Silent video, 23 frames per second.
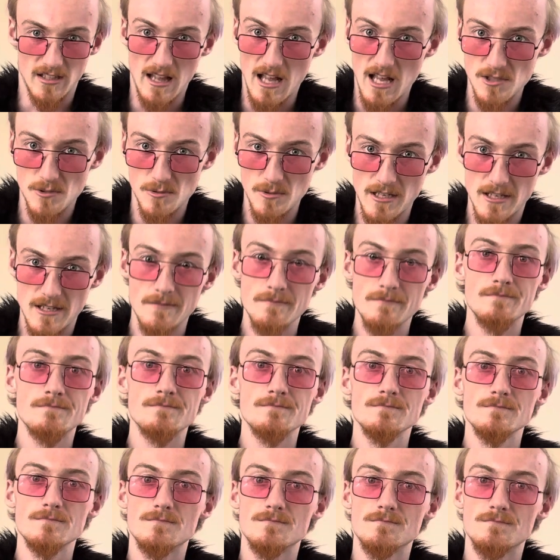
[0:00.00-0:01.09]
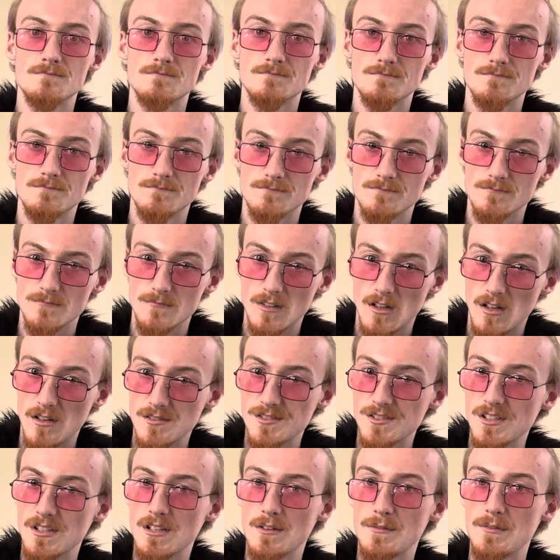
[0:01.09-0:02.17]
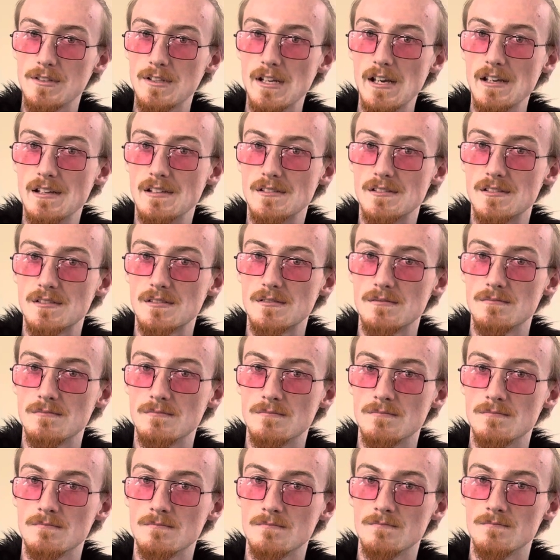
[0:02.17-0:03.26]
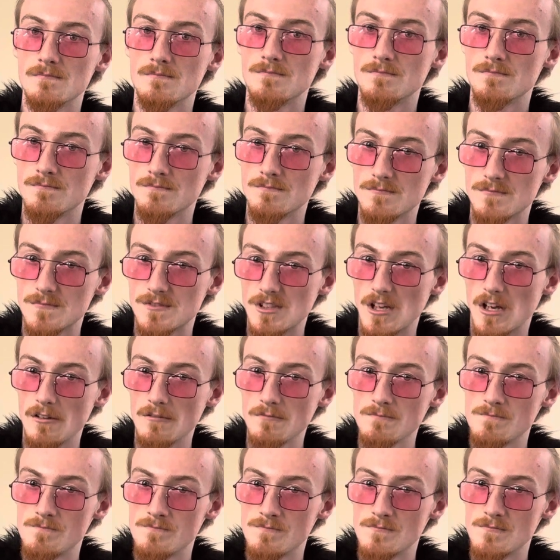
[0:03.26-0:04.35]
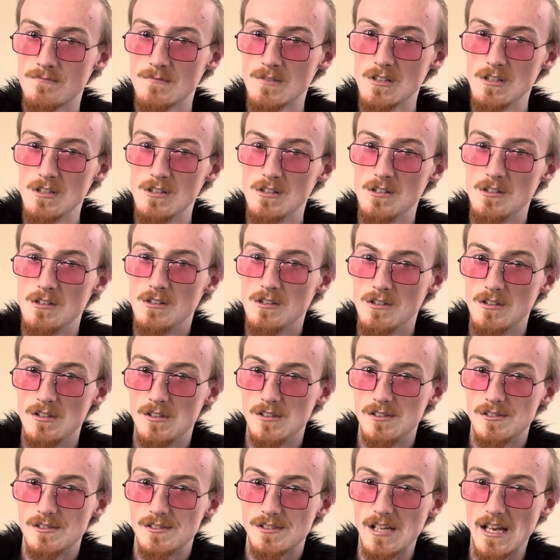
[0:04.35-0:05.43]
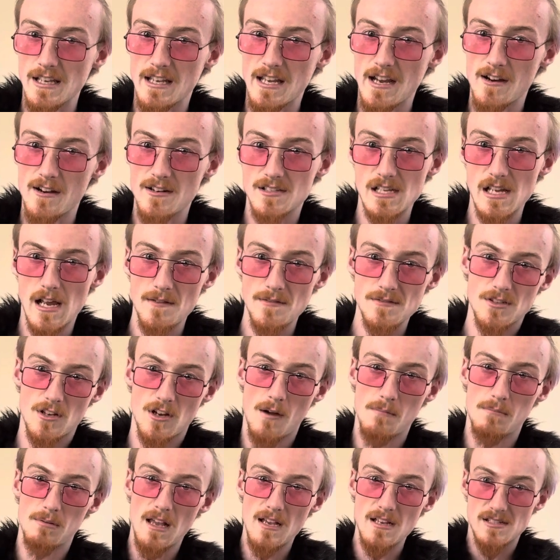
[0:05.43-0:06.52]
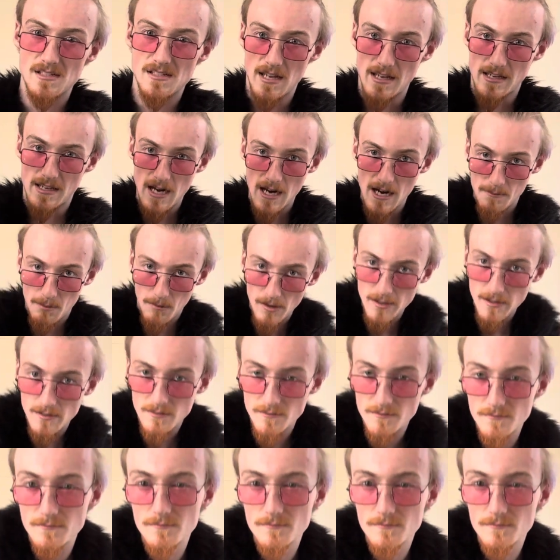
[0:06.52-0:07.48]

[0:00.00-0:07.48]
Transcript: last week, I'll see you in a few days. So, take care of yourselves. God bless. Take care. Bye.